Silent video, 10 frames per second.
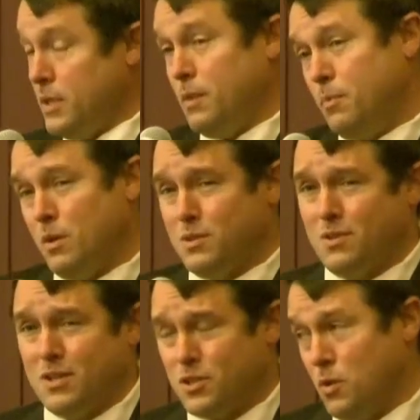but the bill
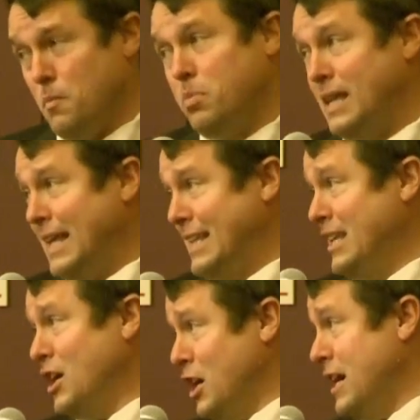was also
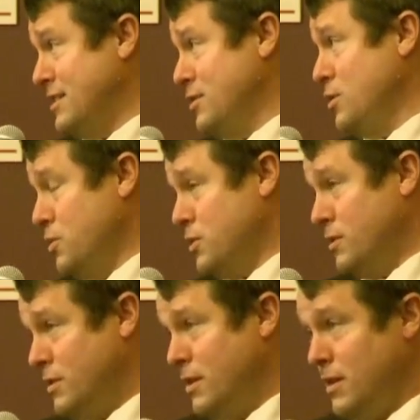blatantly
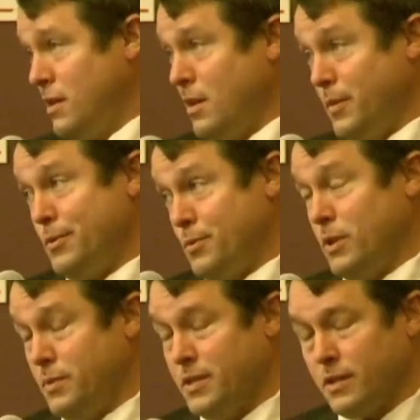unconstitutional. I mean, it was
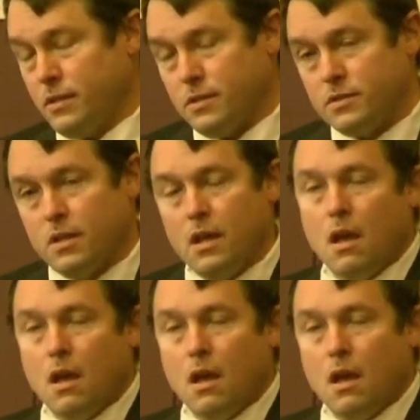really ridiculous.